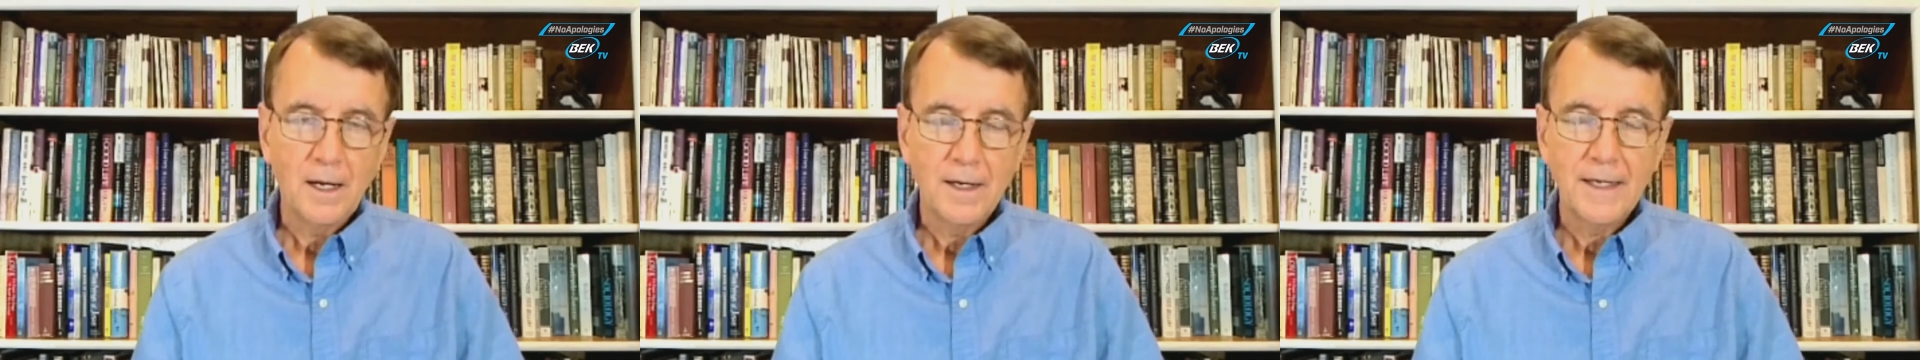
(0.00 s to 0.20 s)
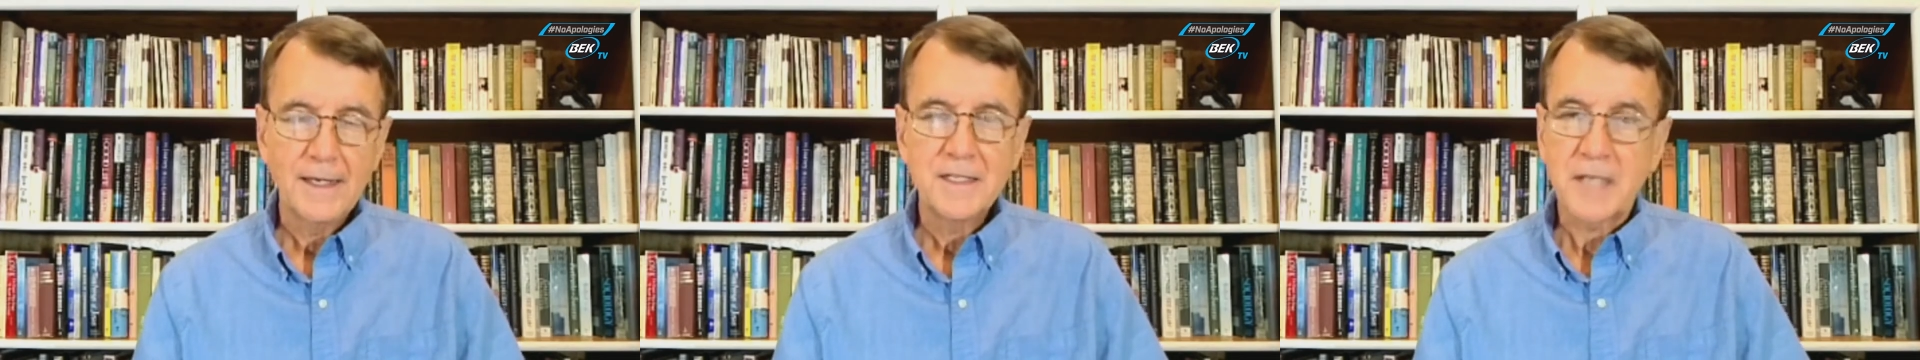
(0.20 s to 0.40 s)

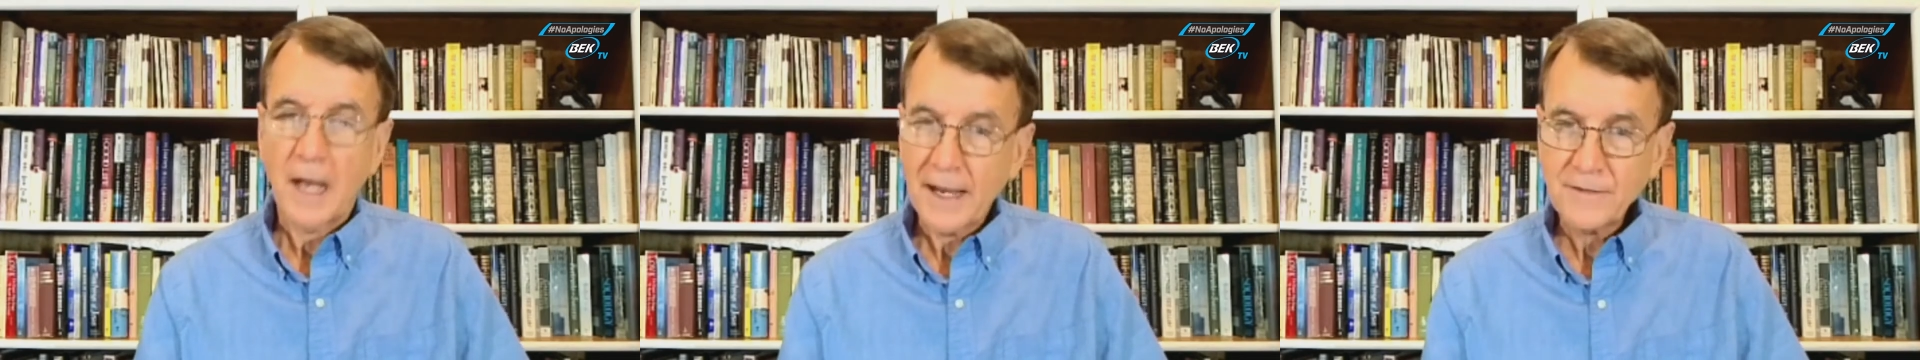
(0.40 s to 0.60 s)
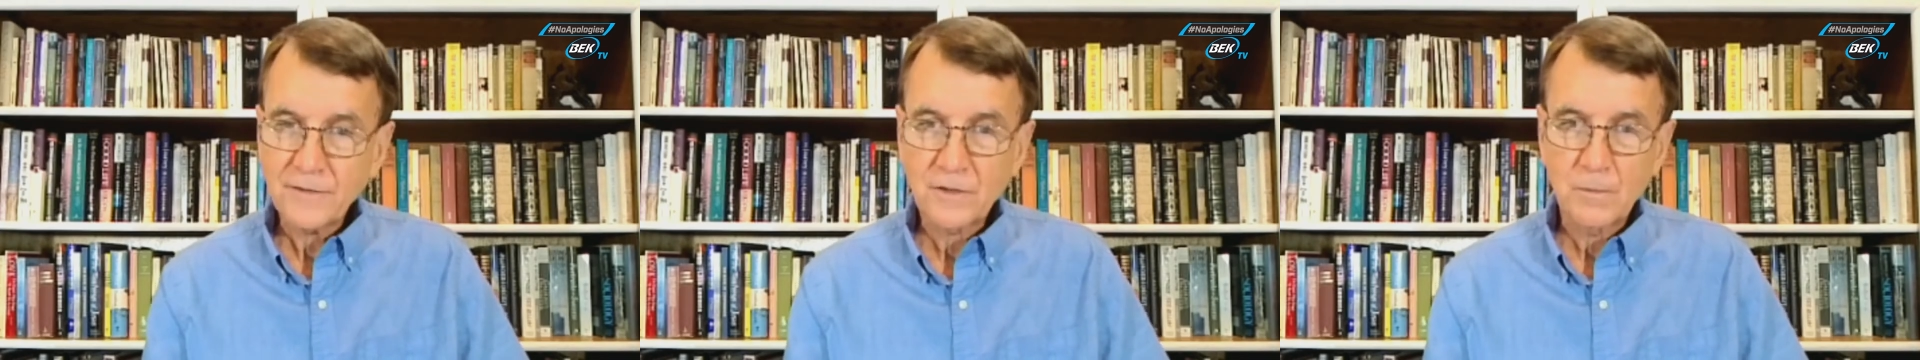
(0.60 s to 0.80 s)

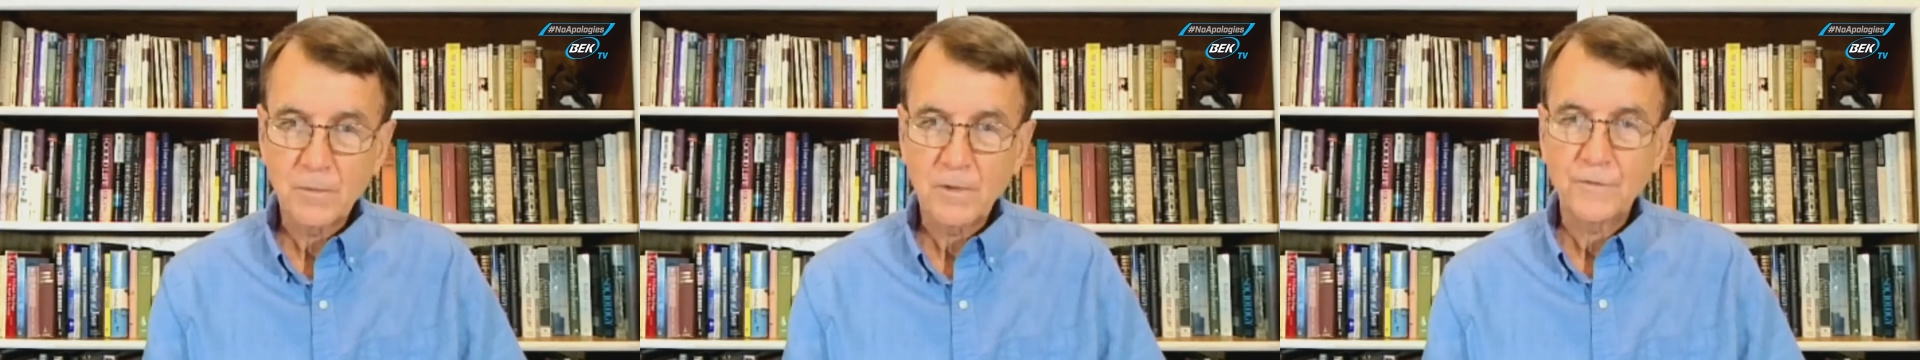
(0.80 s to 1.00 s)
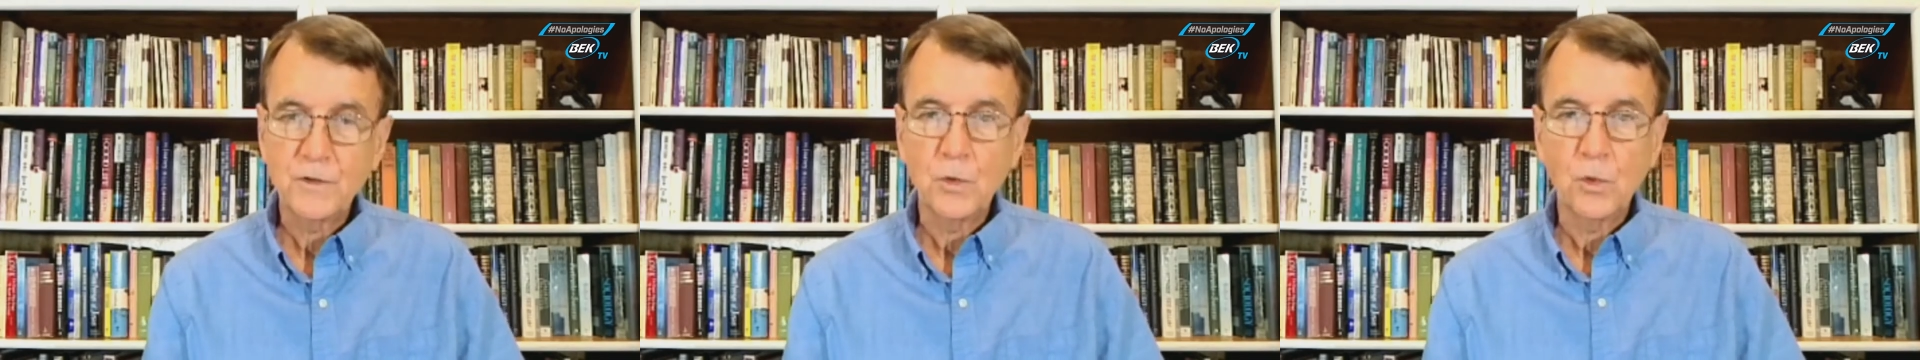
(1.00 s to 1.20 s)
entice them,
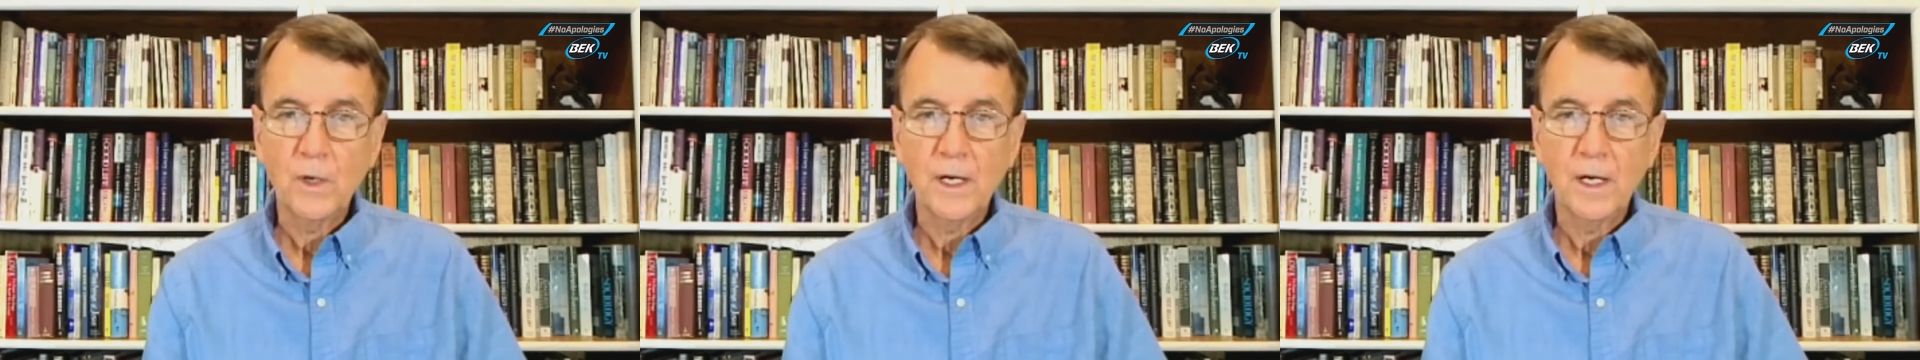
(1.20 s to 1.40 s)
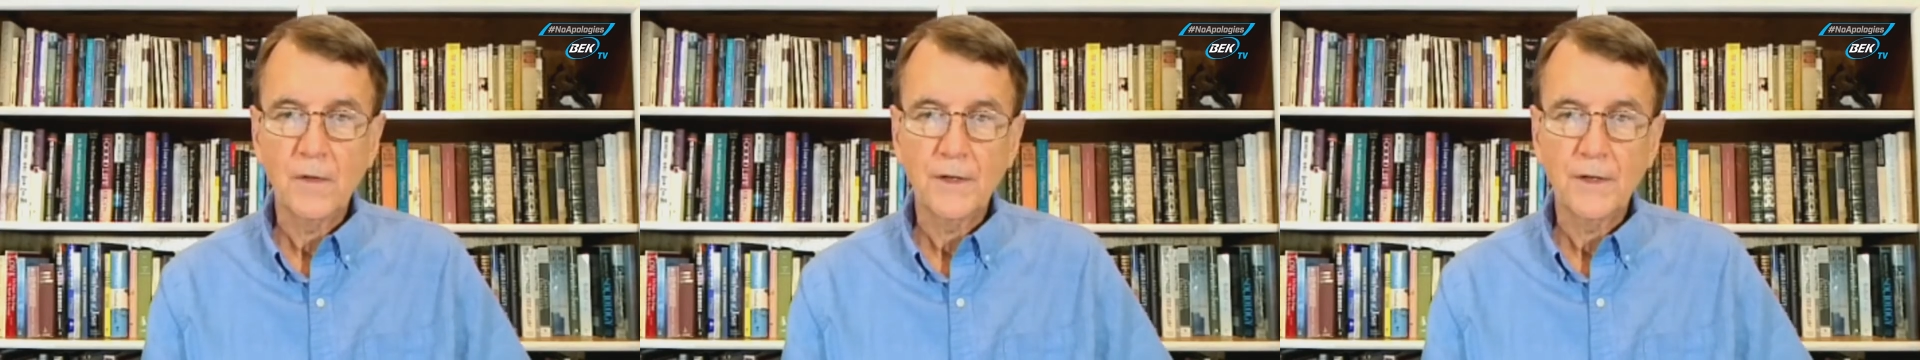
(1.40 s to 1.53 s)
if you will,